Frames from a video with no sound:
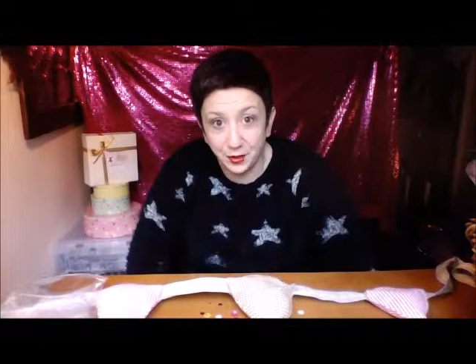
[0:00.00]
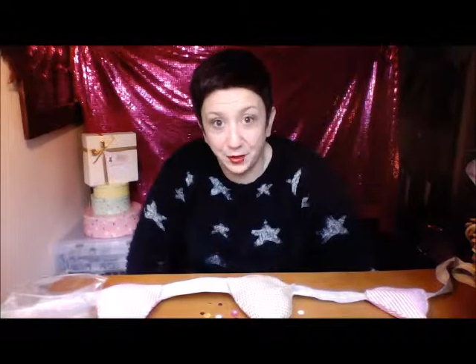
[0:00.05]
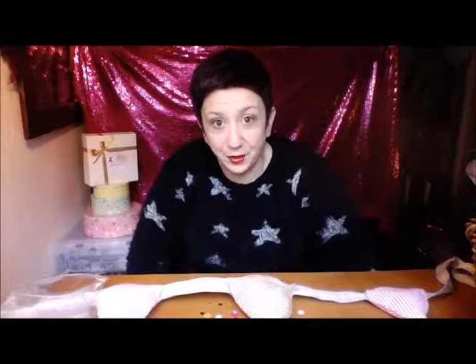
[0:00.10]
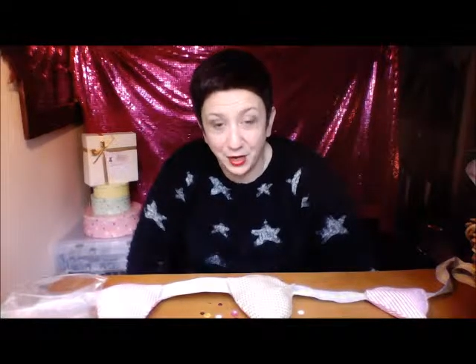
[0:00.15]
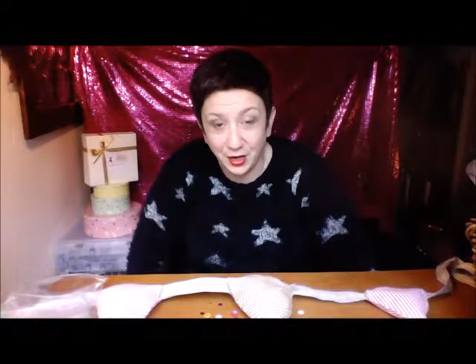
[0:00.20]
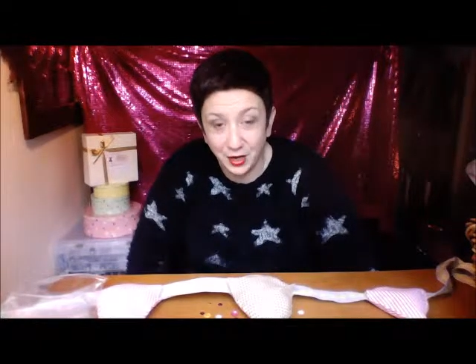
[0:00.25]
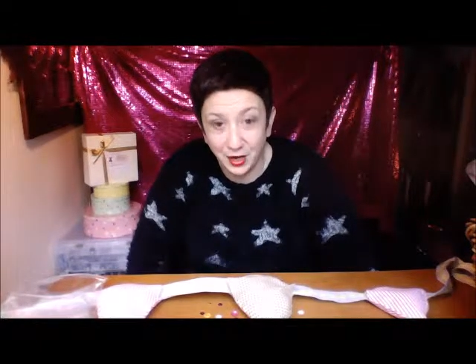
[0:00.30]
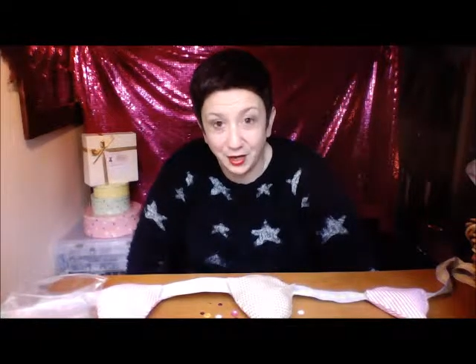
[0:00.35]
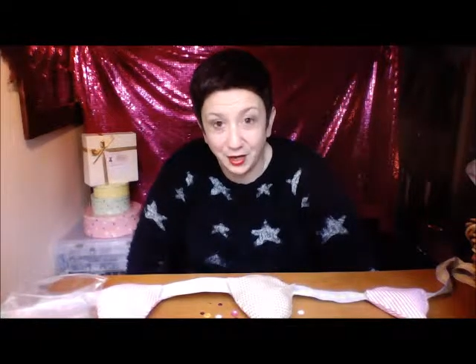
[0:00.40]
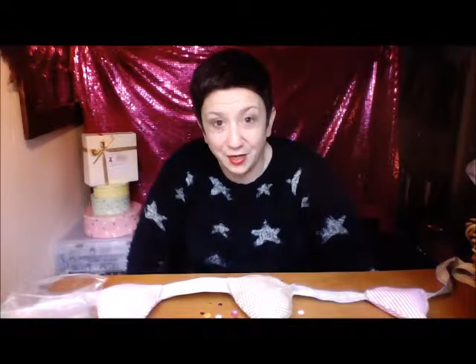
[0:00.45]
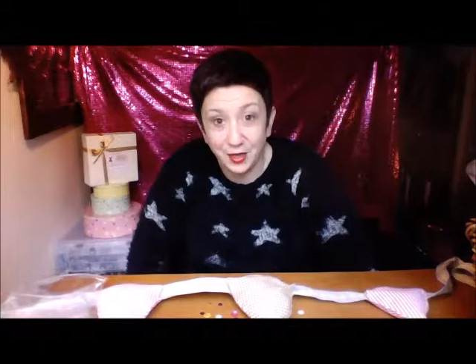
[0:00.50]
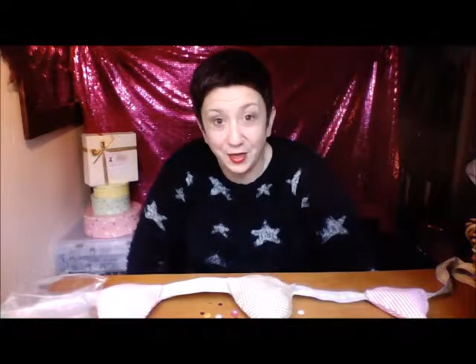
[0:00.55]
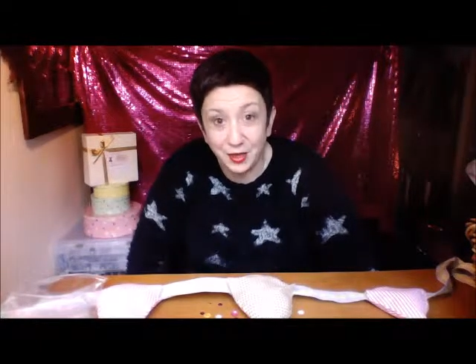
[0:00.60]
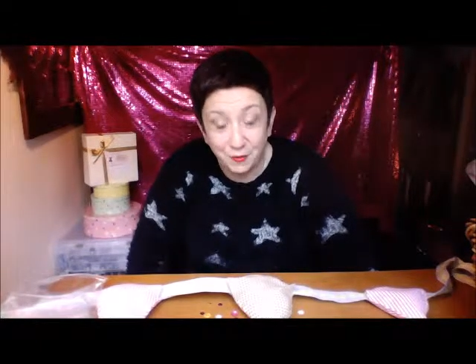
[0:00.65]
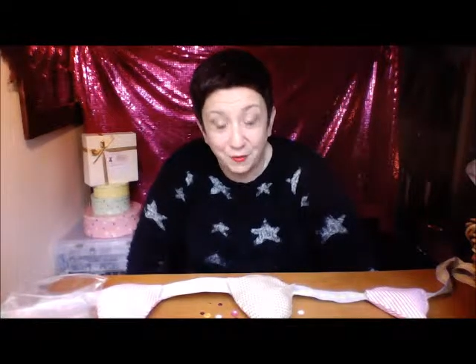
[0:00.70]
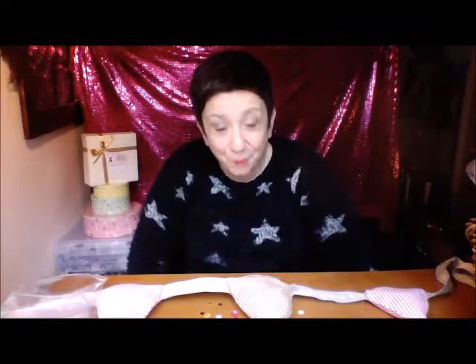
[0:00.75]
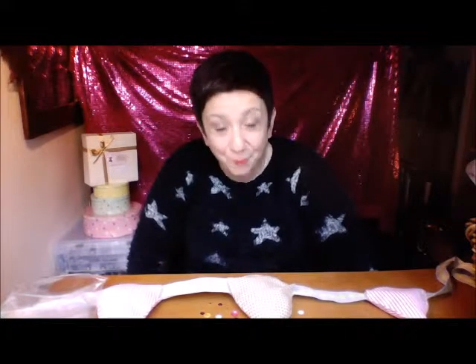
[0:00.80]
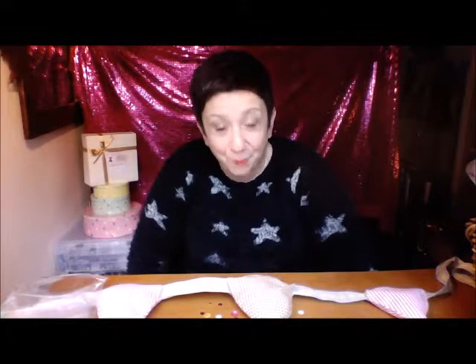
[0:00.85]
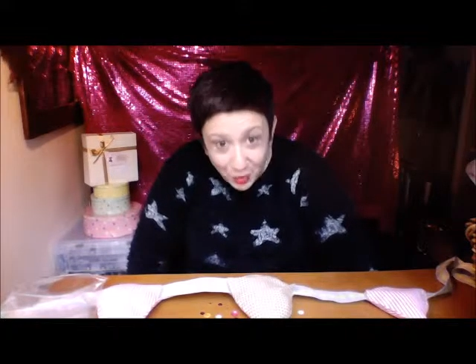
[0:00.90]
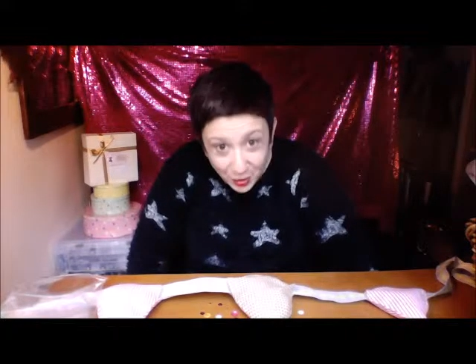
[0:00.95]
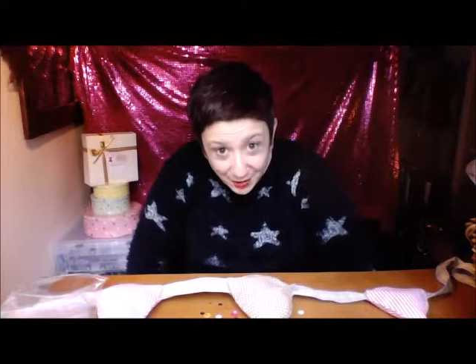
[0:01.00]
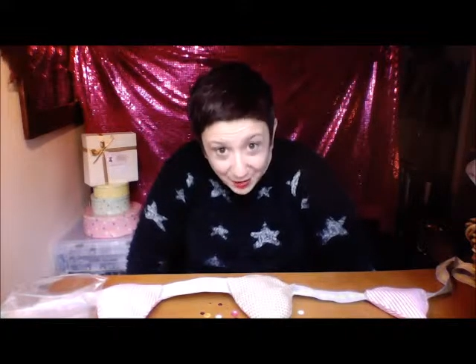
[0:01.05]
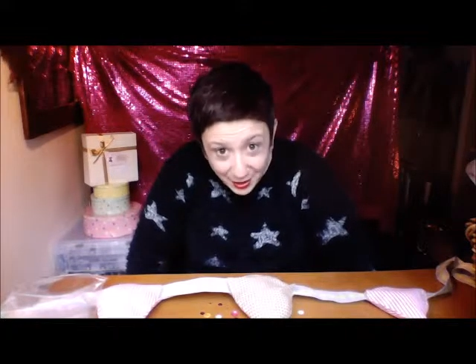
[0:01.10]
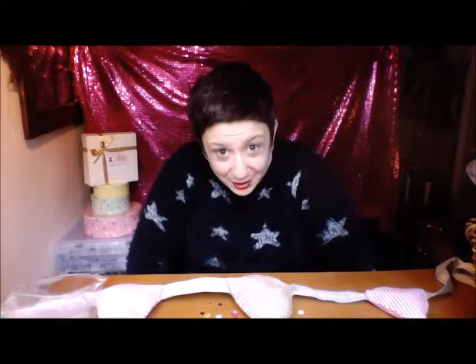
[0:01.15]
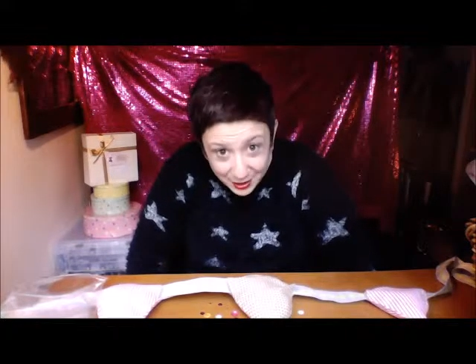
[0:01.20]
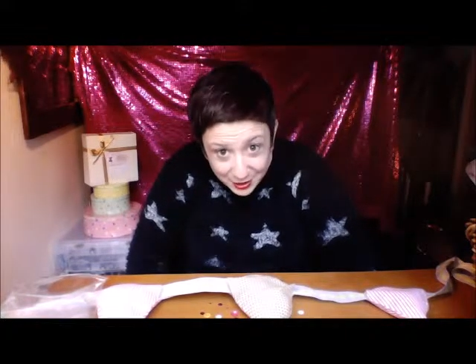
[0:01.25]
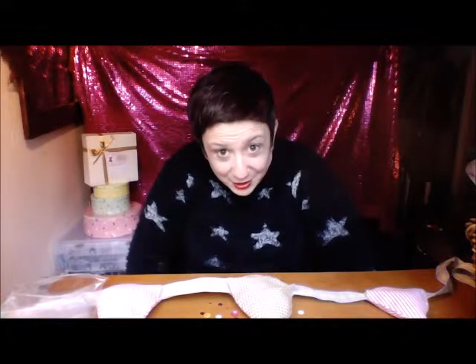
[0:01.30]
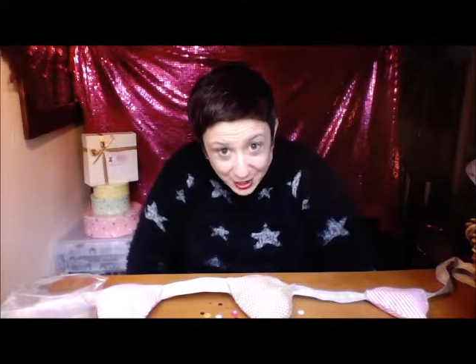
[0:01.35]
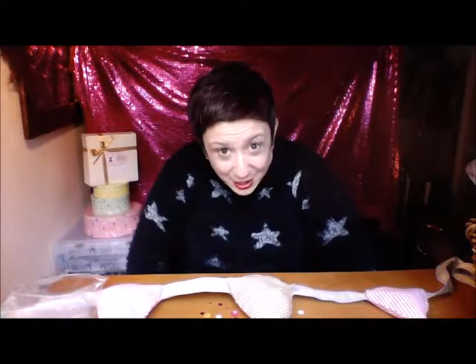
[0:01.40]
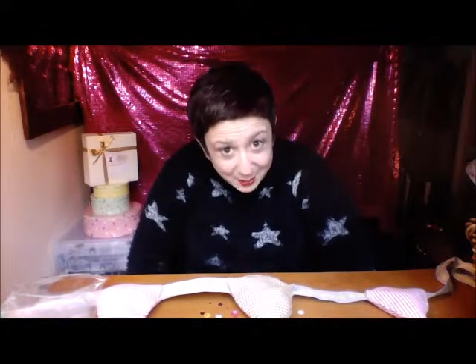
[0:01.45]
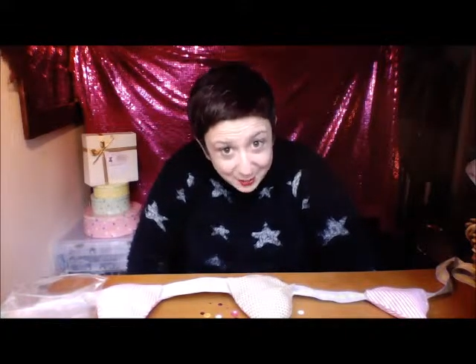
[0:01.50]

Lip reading: Okay, thank you very much.